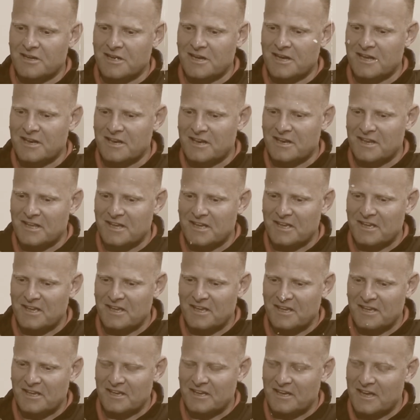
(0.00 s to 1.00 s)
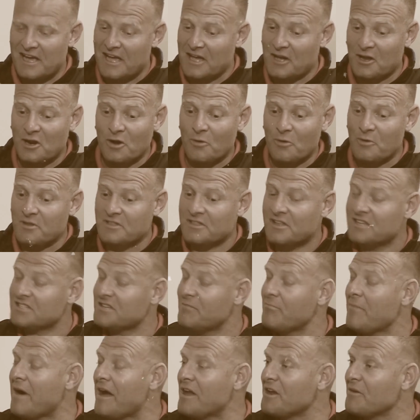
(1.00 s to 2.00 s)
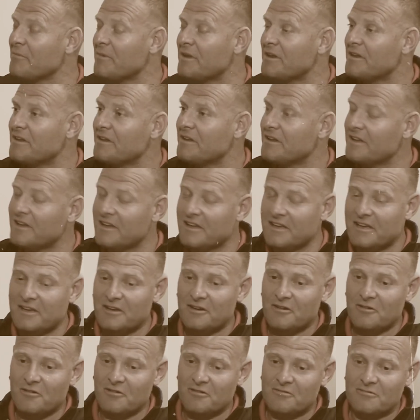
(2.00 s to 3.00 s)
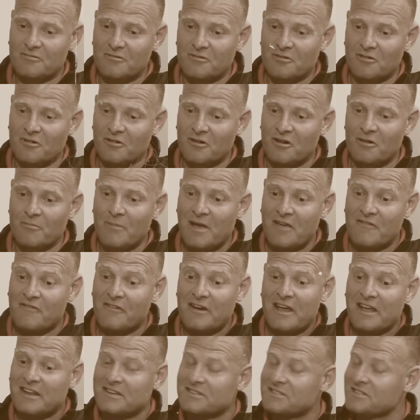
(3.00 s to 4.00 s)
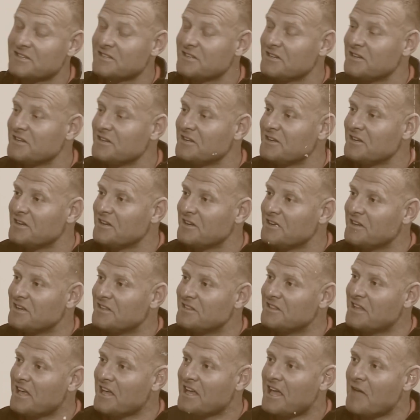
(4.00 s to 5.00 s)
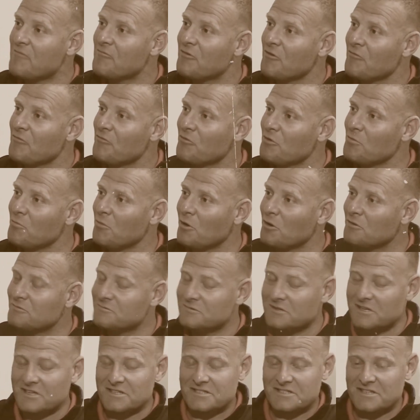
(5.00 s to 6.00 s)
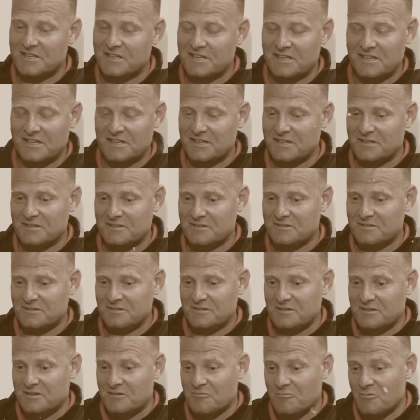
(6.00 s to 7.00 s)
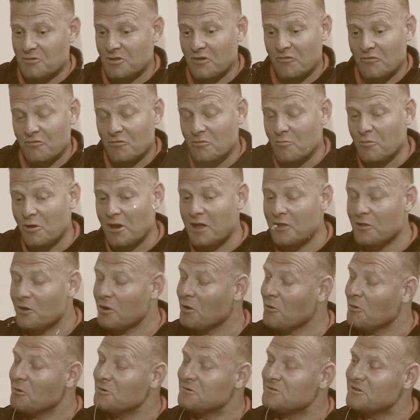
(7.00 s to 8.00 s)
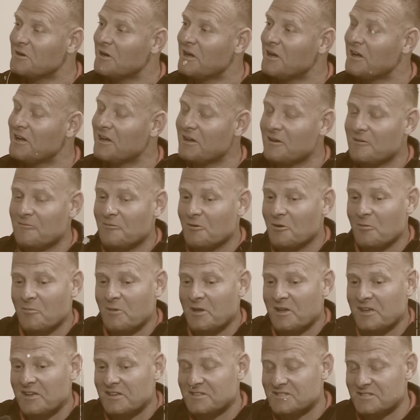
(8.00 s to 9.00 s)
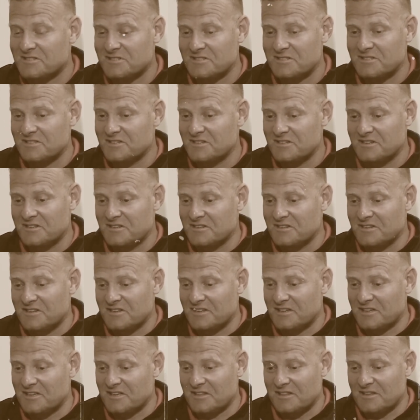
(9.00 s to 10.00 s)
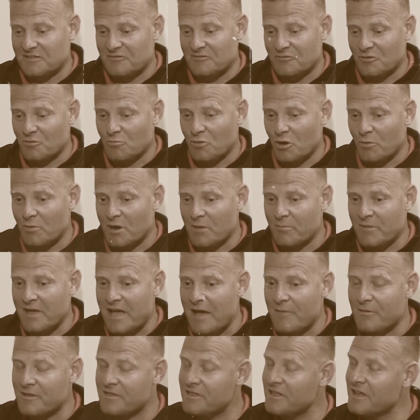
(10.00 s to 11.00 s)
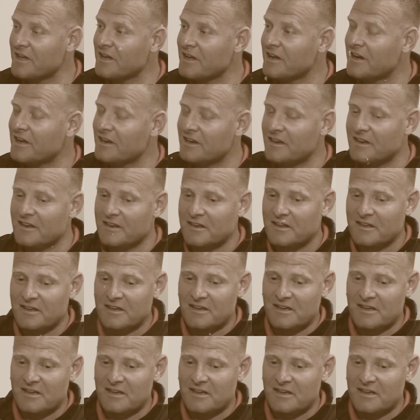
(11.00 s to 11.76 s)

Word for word: and uh, I grow in this environment. Uh, all my friends, they came from football. It's uh, without football, I don't know. Uh, for me, it's, uh, football brings me everything, and